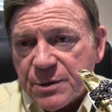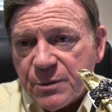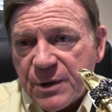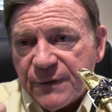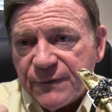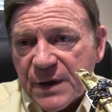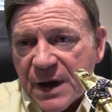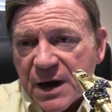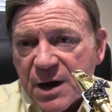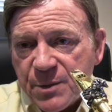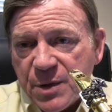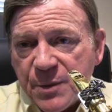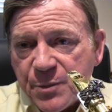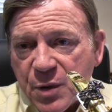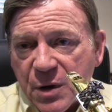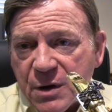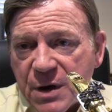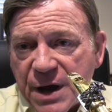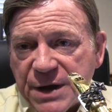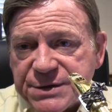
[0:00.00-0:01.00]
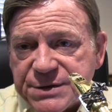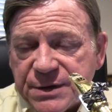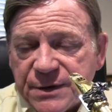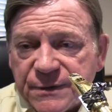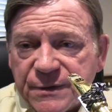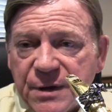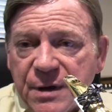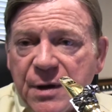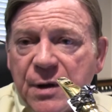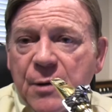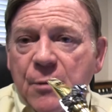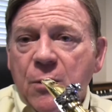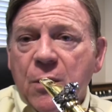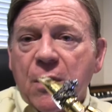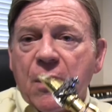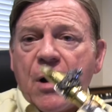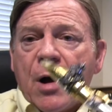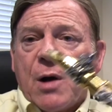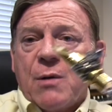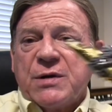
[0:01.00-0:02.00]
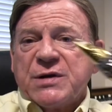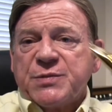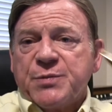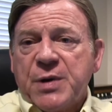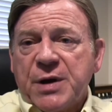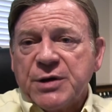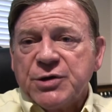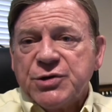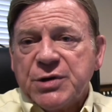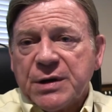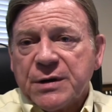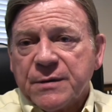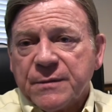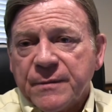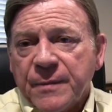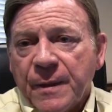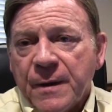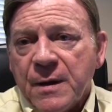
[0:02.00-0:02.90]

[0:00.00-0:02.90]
We've got to be percussive. We're always punching.